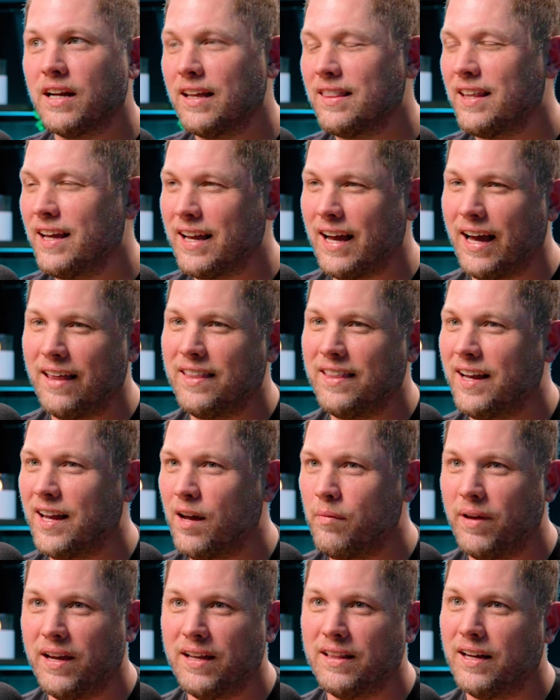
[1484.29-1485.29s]
I think I think
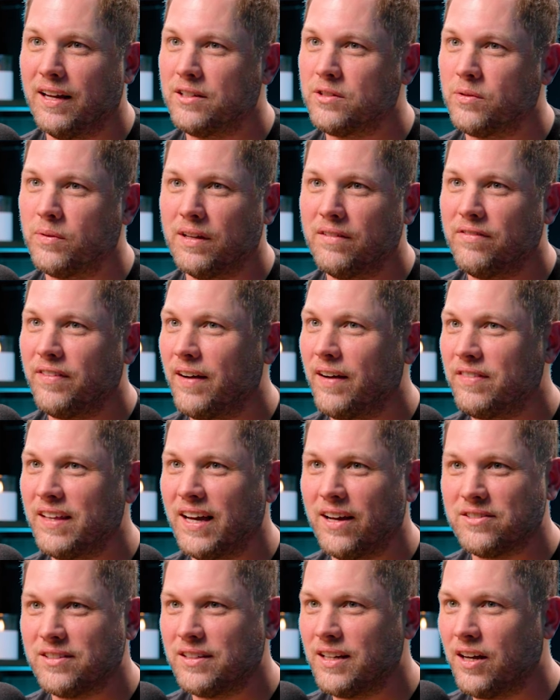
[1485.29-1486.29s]
I made like twenty five
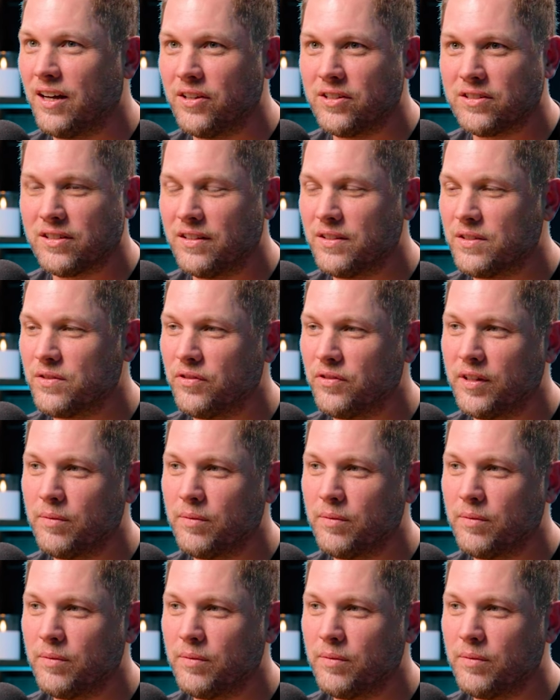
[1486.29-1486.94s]
thousand dollars on this